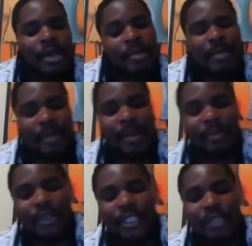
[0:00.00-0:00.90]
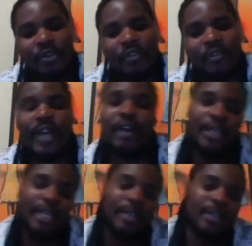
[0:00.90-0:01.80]
Maybe I'm pushing it too far.
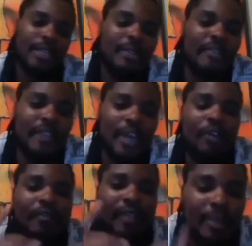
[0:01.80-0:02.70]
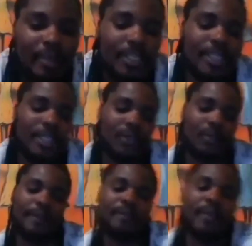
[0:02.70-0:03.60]
Okay, let me veer off. Let me put it this way.
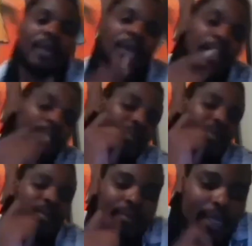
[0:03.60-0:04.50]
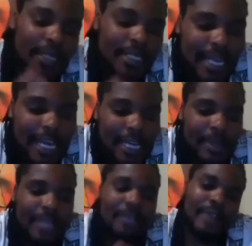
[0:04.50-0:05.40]
The Shangani Battle,
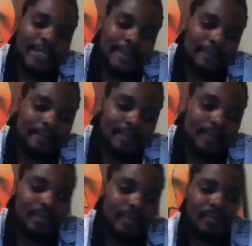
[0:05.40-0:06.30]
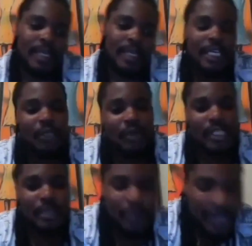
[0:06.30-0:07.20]
right? It was the
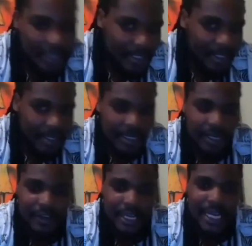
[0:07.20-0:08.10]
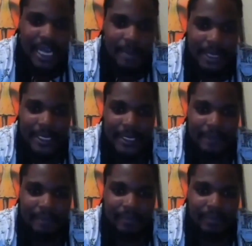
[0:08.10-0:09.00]
British South Africa Company
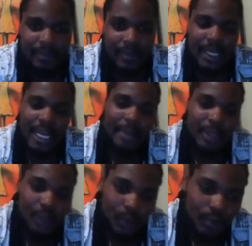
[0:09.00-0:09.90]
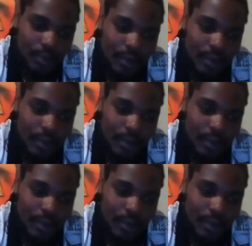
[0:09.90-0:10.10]
coming through.